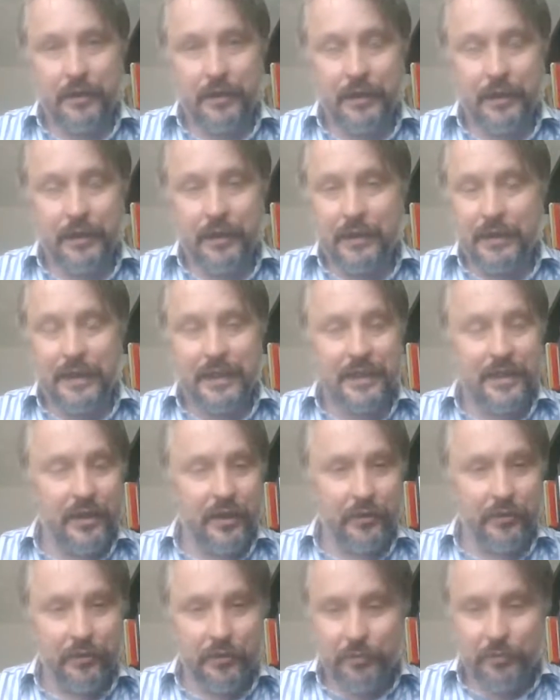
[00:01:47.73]
There's
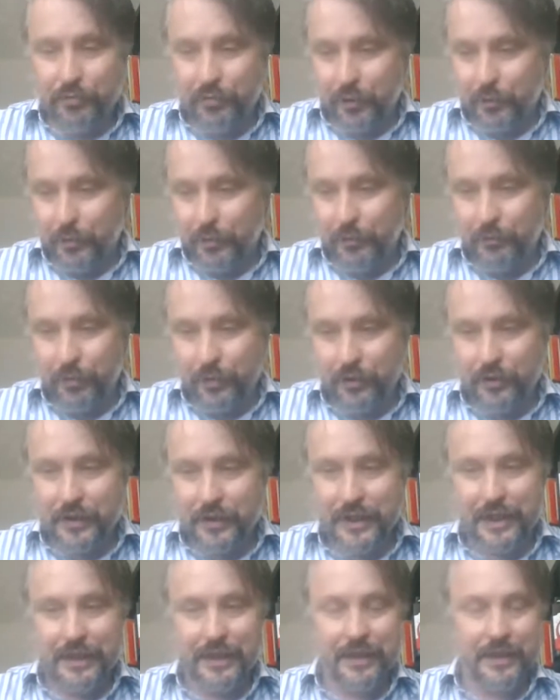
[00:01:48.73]
no proper
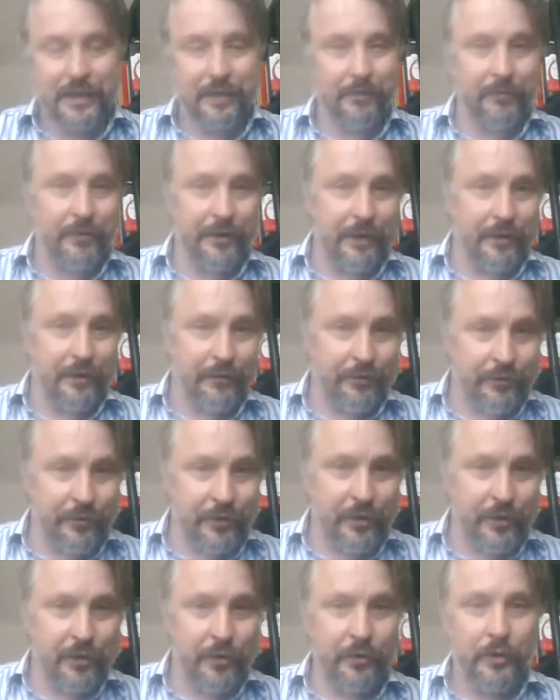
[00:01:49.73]
plot. It doesn't thread
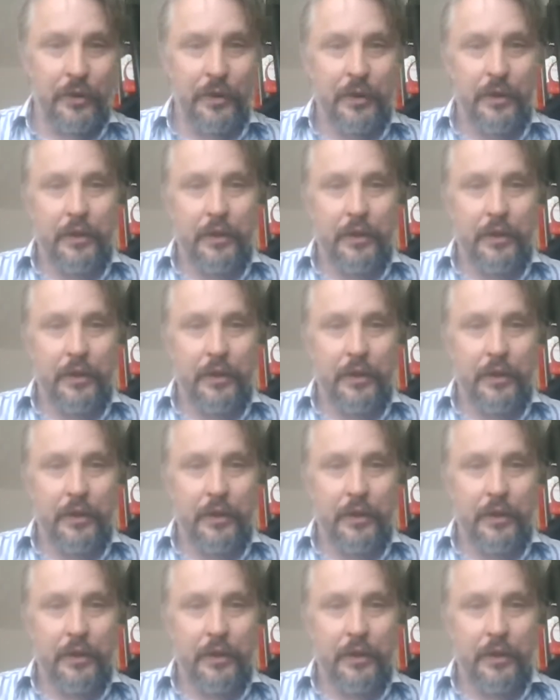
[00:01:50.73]
through.